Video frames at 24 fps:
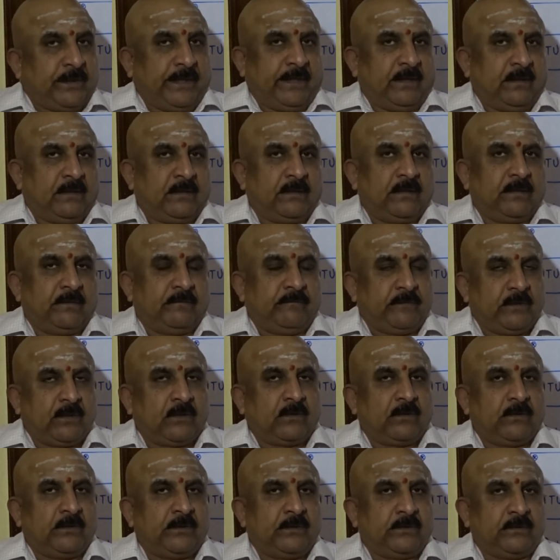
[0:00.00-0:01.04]
Today,
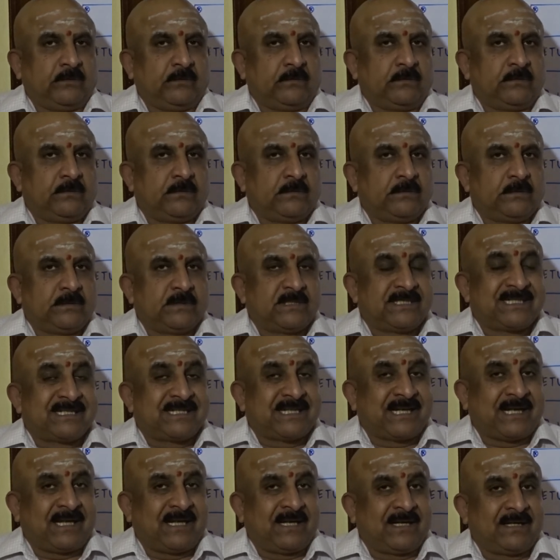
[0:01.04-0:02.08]
we are going to
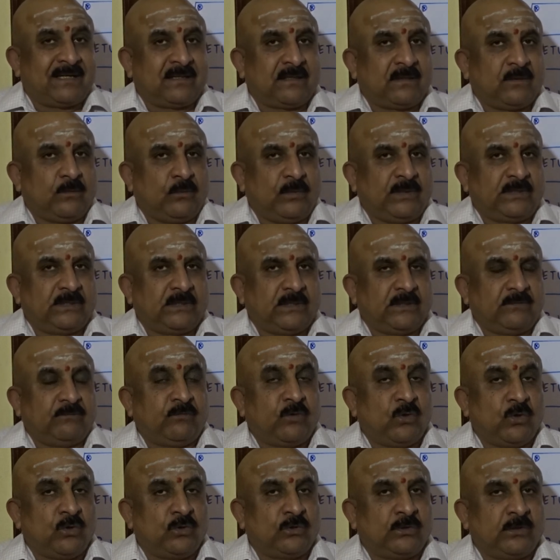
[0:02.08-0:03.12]
start with
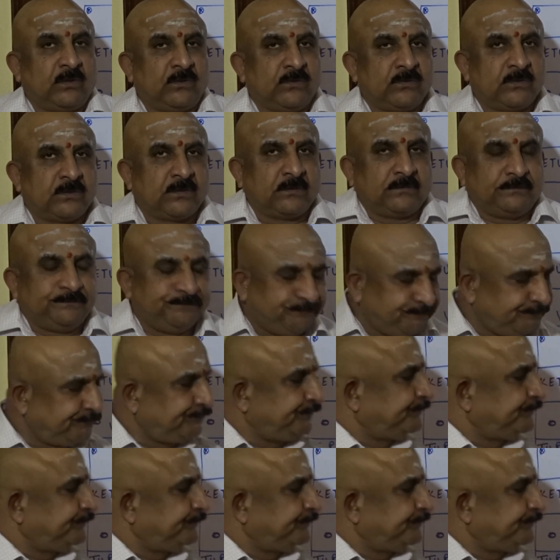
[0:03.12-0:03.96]
the fourth house.